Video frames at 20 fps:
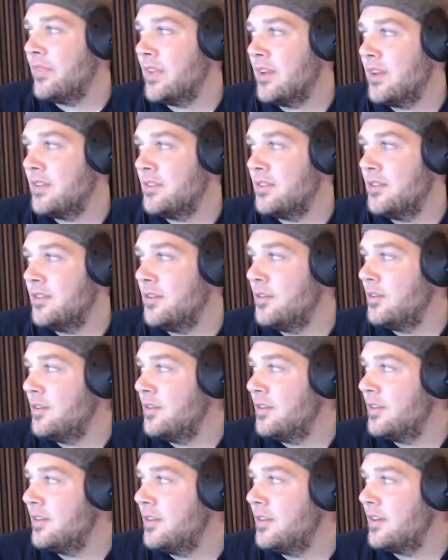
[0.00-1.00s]
I still
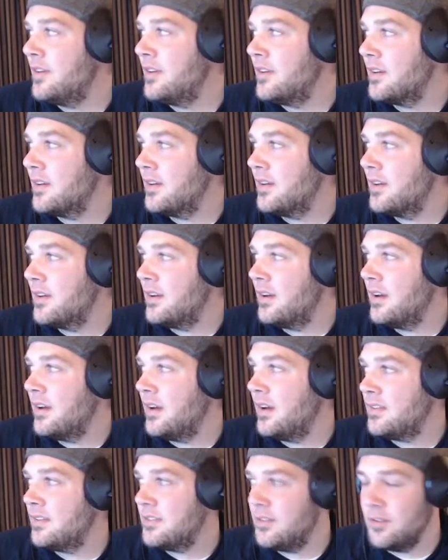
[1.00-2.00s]

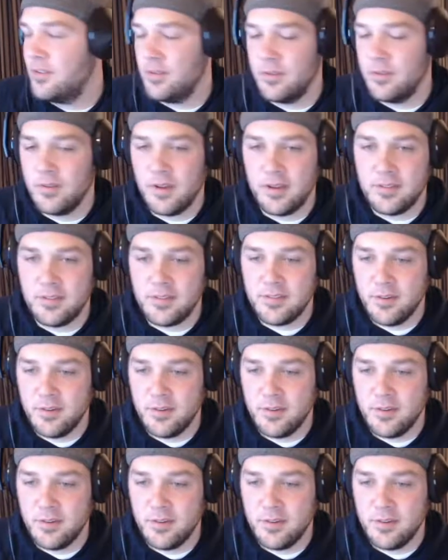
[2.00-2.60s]
want